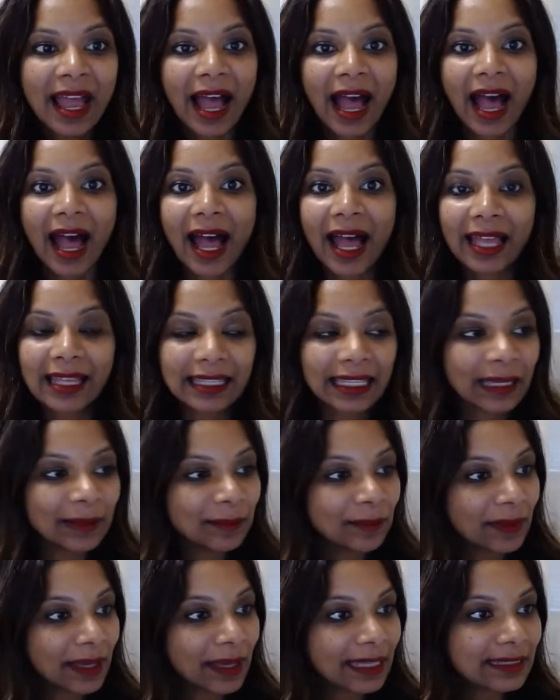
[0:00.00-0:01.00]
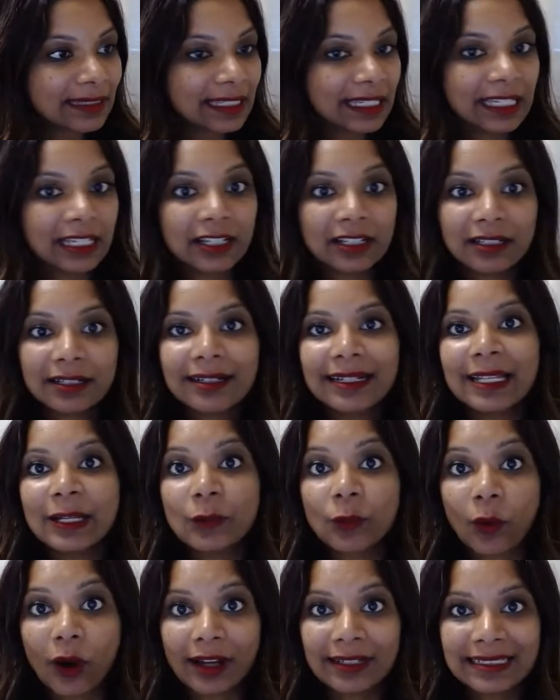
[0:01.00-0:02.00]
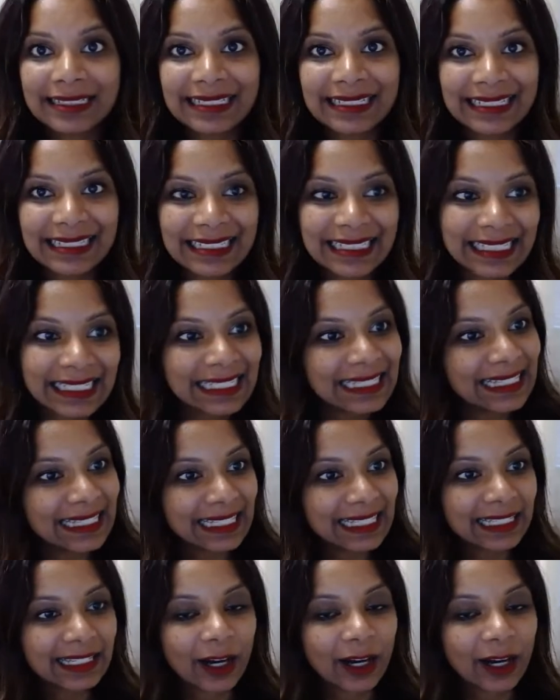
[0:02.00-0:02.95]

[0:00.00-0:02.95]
I am based here in Washington, D.C.